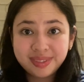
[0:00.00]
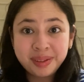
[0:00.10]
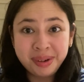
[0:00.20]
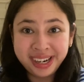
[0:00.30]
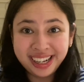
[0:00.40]

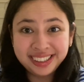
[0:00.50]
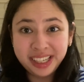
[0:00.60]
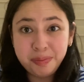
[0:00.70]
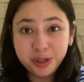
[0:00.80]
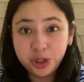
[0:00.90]
My next
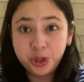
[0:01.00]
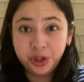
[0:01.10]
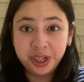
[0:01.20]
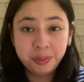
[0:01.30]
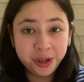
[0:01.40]
tip is to
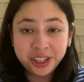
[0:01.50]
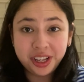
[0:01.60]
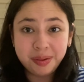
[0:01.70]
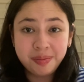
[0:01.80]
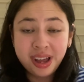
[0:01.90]
join a book
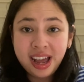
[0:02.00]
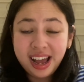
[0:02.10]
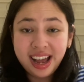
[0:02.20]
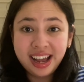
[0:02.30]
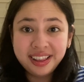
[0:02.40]
club.
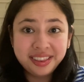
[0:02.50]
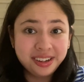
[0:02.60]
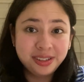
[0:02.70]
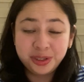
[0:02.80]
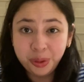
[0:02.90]
And there
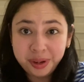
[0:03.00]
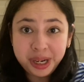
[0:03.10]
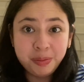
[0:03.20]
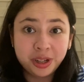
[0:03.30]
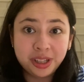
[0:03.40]
are so many
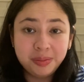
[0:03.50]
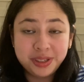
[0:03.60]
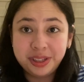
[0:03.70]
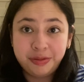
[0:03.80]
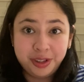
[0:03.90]
book clubs
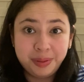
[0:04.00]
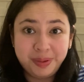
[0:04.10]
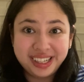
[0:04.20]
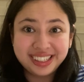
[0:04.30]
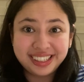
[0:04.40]
in the
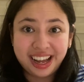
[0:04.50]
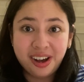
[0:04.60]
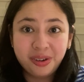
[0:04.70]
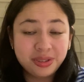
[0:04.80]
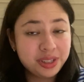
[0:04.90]
Philippines
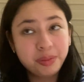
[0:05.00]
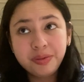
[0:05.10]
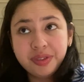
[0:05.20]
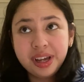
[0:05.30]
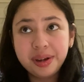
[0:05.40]
now. Some
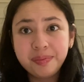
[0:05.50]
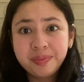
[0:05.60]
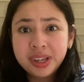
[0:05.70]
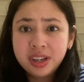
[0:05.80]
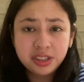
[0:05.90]
of them
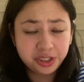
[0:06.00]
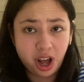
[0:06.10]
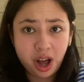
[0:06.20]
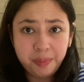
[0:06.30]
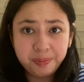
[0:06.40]

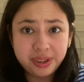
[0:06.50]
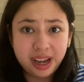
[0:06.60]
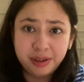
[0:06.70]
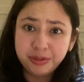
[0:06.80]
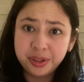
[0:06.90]
stopped
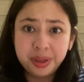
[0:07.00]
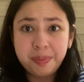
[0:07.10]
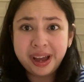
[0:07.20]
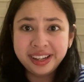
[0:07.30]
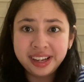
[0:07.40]
after the
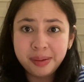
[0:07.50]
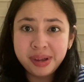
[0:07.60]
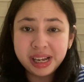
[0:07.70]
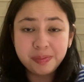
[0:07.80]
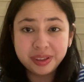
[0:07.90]

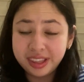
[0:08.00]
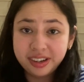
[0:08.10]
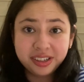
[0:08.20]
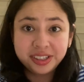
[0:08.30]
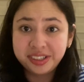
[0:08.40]
pandemic, but
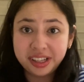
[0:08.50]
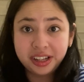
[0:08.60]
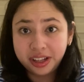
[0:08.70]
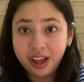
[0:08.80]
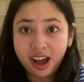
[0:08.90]
there is still
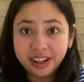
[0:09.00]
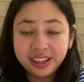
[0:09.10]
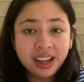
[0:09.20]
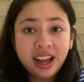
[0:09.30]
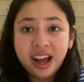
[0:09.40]
a lot.
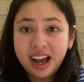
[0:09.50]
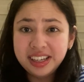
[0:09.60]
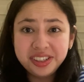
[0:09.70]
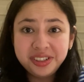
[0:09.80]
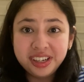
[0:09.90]
I
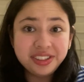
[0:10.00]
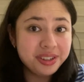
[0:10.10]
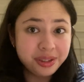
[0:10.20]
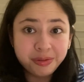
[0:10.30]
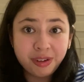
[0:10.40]
suggest
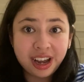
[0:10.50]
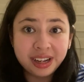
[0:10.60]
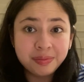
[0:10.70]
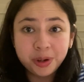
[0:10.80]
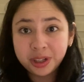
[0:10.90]
you can
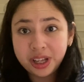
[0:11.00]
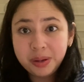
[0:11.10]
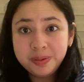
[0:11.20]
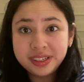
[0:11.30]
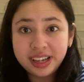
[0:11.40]
find book
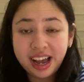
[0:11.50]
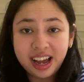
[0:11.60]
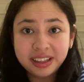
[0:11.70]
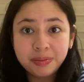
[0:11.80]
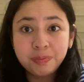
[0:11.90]
clubs
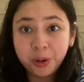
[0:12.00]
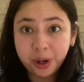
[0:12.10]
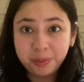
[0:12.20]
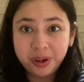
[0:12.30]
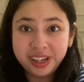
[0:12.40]
at
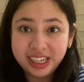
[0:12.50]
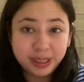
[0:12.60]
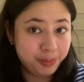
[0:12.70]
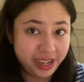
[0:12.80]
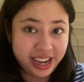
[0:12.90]
Book Buddies
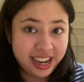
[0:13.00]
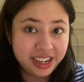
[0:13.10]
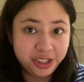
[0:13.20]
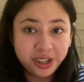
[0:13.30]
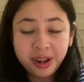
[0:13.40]

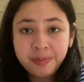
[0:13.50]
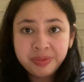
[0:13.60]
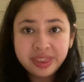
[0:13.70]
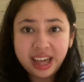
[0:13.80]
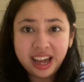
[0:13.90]
PH.
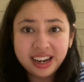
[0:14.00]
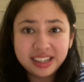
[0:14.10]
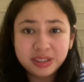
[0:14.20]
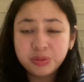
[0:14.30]
That is